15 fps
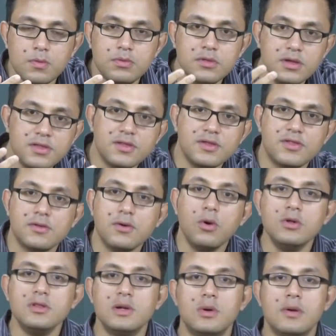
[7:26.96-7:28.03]
this is
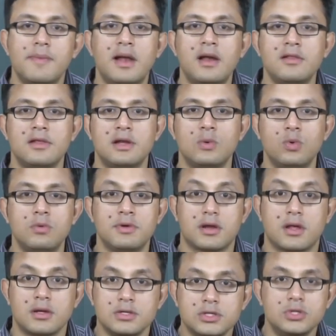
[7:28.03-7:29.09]
all the rebellion that a woman
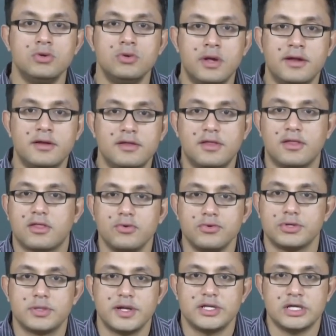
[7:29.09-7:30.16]
can do, and this is so
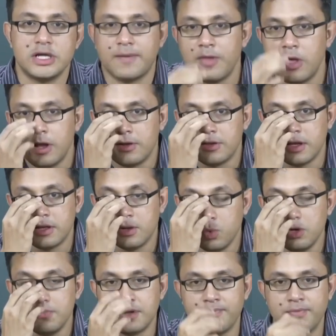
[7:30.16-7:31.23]
tragic that the
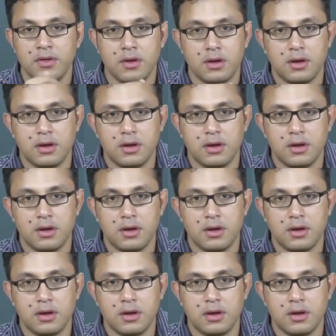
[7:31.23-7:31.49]
woman,